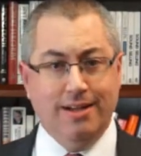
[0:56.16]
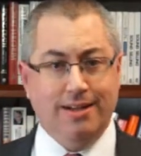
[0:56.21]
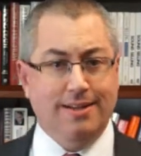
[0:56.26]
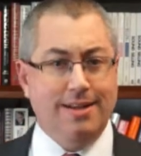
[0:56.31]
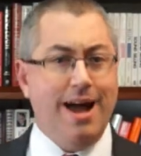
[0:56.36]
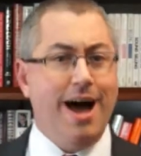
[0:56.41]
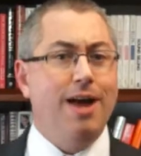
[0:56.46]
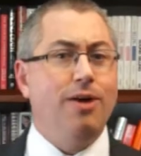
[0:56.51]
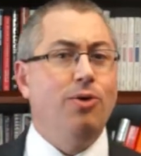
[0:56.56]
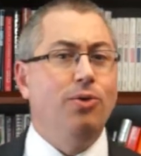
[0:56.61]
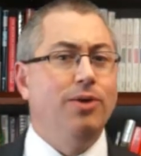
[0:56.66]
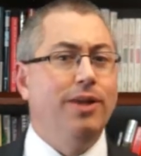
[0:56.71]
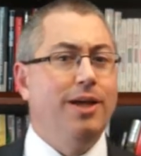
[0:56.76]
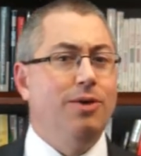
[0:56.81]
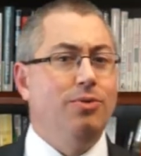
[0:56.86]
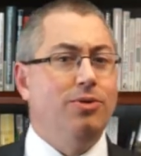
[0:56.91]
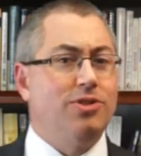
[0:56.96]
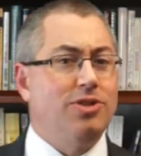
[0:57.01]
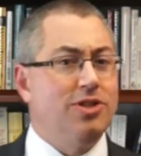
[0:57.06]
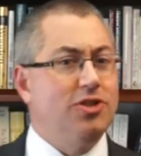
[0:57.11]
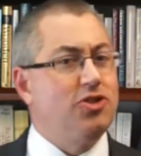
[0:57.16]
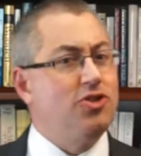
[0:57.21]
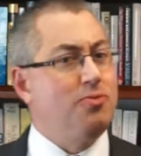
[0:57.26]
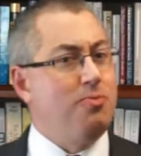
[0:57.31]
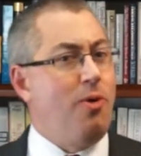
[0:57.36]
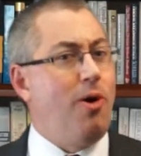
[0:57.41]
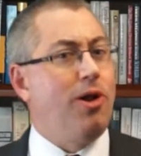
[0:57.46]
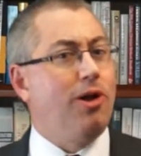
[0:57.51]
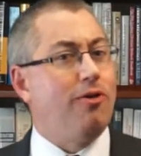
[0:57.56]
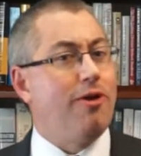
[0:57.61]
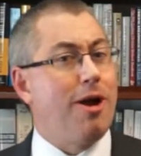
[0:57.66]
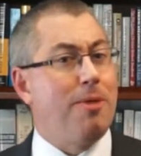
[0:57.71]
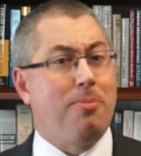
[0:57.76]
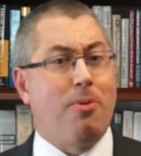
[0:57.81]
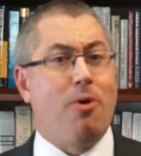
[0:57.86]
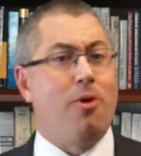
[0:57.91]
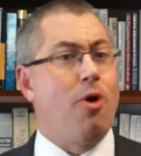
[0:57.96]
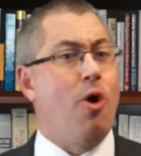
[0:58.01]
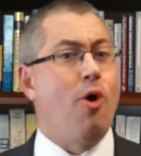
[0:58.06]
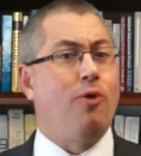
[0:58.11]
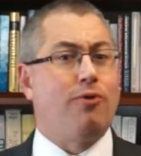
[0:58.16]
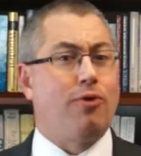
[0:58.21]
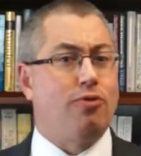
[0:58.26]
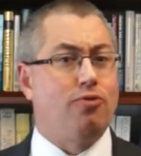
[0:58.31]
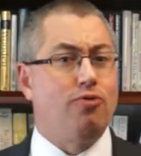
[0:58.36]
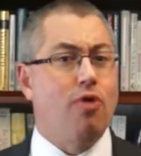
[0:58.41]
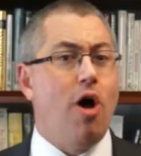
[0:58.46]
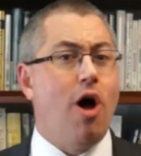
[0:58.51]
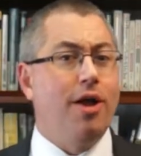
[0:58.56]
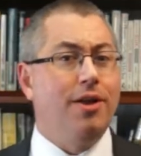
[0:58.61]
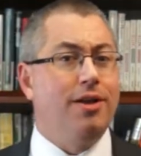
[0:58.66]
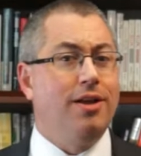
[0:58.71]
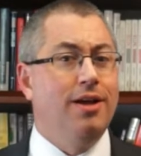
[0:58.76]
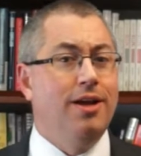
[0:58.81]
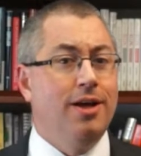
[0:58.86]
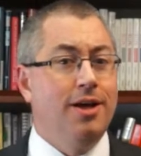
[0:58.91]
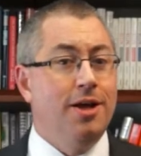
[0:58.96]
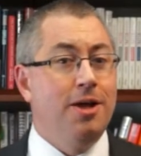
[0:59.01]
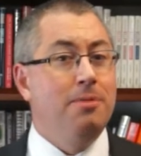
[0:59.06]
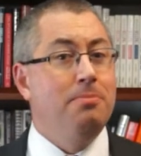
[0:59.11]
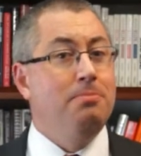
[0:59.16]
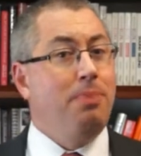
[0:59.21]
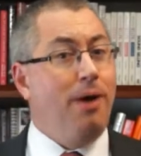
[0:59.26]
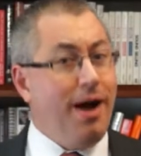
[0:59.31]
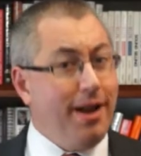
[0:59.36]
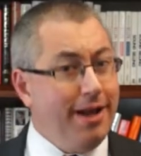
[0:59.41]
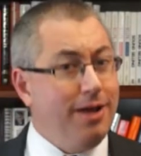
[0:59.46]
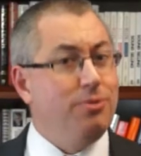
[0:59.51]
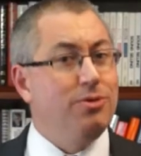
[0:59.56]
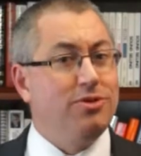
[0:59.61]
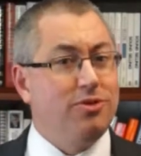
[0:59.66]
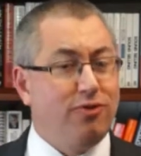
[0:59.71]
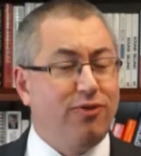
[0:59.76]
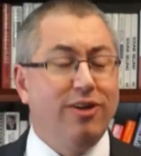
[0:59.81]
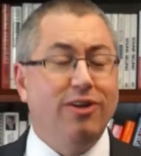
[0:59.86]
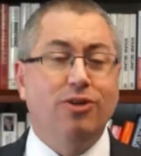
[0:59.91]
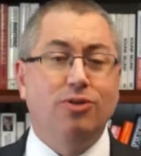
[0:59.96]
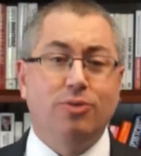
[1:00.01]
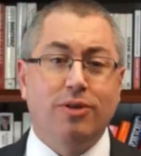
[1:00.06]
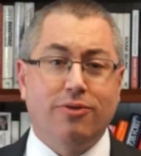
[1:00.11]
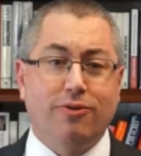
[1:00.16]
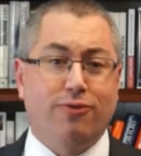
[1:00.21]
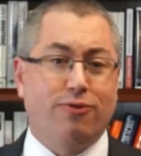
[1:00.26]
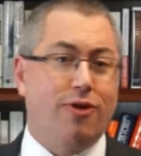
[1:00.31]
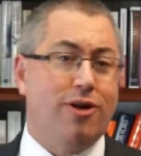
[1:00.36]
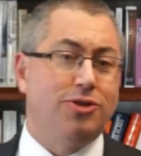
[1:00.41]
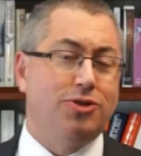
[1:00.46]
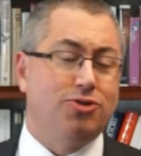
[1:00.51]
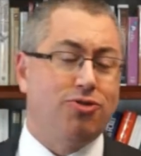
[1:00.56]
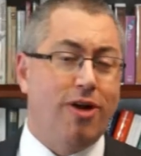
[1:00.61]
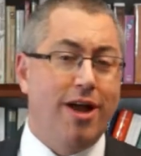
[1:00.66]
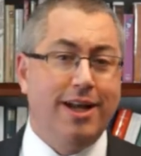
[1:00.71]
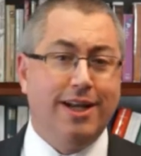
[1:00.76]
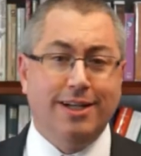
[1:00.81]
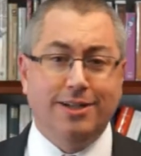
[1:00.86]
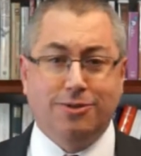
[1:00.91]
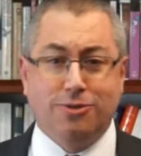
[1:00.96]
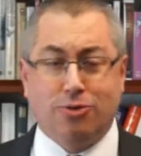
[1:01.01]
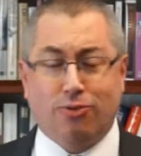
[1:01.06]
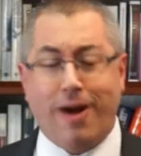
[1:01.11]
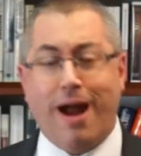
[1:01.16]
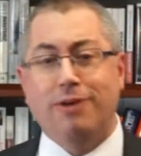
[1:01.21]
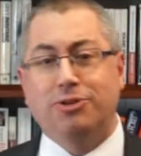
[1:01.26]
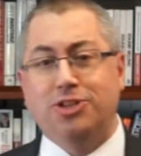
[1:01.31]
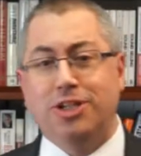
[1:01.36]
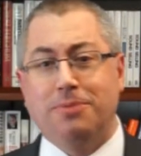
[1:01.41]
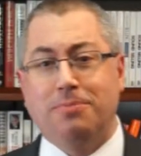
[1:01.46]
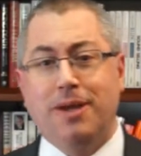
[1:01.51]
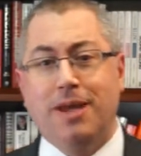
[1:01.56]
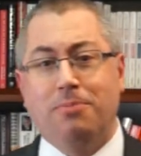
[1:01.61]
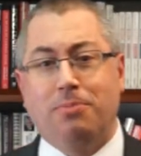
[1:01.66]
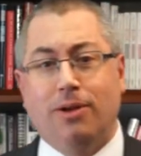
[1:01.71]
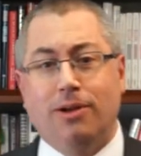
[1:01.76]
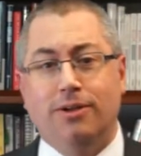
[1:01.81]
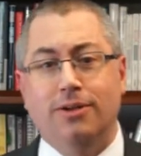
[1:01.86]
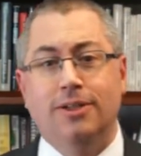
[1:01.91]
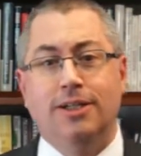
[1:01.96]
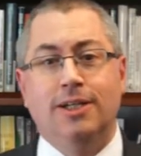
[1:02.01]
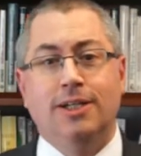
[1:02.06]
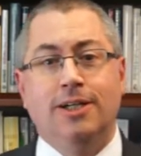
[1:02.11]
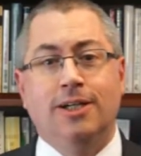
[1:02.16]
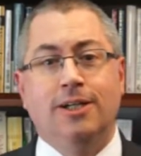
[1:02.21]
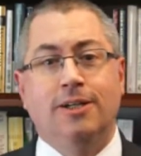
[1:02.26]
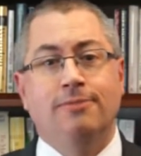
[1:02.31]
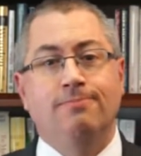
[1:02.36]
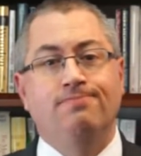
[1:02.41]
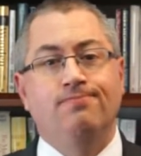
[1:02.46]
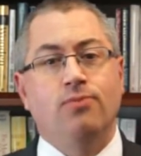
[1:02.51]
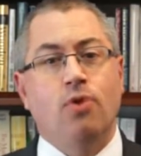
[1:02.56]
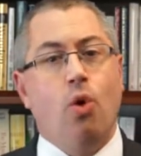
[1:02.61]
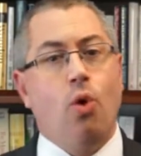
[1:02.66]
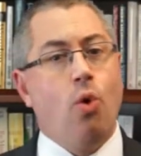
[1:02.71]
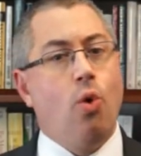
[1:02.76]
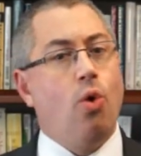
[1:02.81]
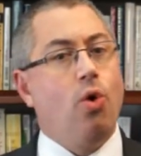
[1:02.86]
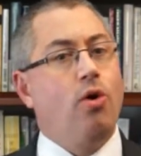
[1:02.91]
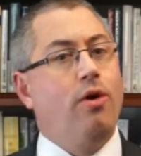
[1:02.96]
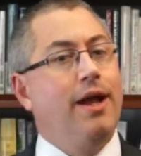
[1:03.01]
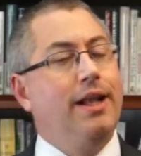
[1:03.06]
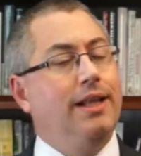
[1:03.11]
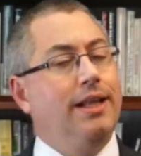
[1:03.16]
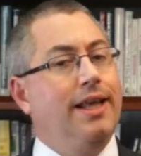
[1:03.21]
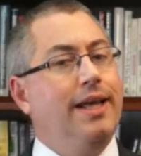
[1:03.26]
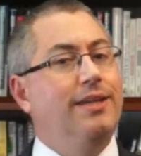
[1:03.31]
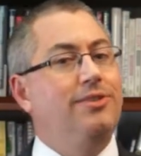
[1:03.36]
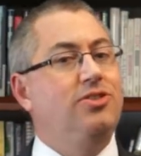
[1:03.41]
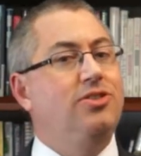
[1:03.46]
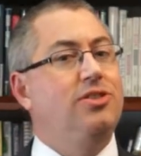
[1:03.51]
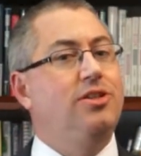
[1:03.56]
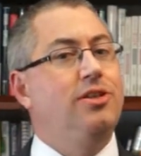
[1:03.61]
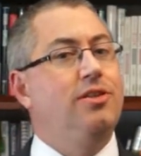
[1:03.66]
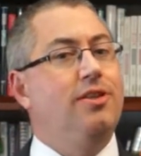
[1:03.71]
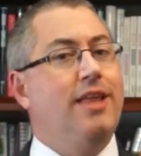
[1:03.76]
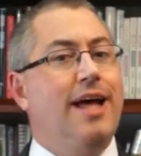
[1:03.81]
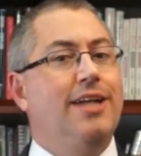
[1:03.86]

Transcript: Not only was the smaller airport overrun, but it was filled with frustrated, grouchy people or at least